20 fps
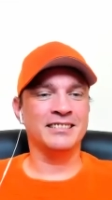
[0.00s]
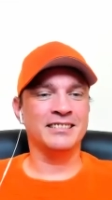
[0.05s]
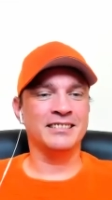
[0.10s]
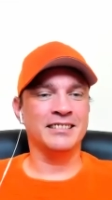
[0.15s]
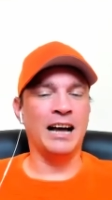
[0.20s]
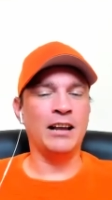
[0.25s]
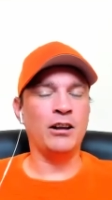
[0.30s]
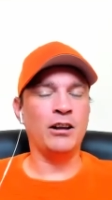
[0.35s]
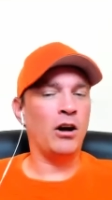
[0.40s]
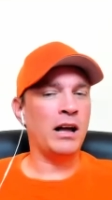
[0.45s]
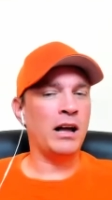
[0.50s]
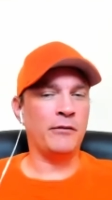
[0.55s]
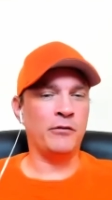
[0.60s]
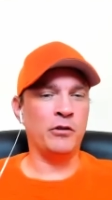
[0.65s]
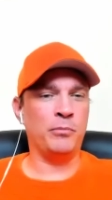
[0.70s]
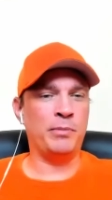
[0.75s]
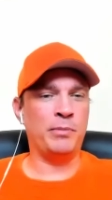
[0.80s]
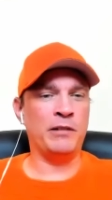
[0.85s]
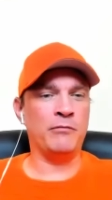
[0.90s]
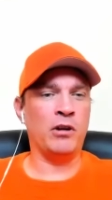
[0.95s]
How long have
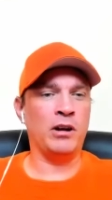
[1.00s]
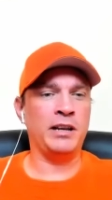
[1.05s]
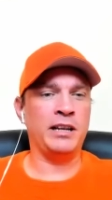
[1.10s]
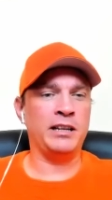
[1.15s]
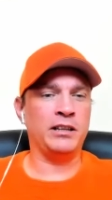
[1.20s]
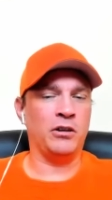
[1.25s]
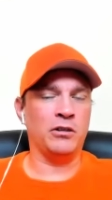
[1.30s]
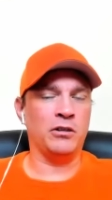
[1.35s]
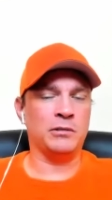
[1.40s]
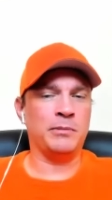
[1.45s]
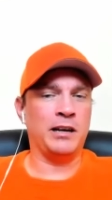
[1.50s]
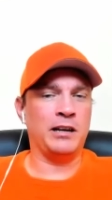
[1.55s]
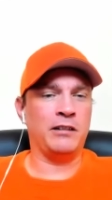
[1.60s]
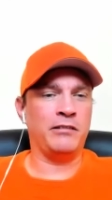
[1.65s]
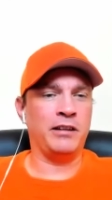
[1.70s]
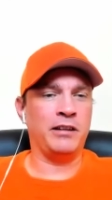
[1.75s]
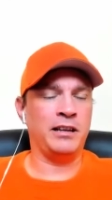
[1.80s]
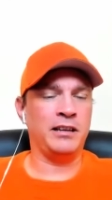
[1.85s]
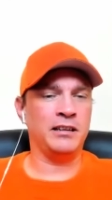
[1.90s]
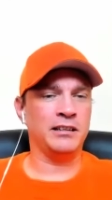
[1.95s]
you been running those, by the
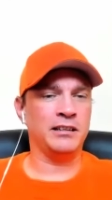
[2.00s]
way?